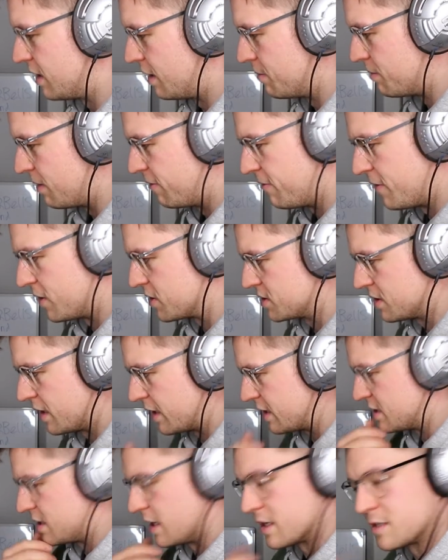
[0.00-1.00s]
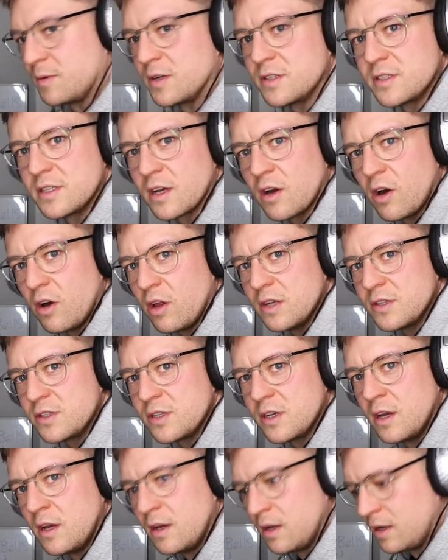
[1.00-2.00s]
In my first like six months of
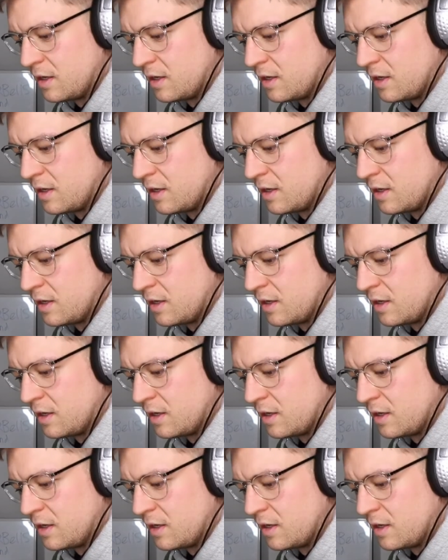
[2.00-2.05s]
college,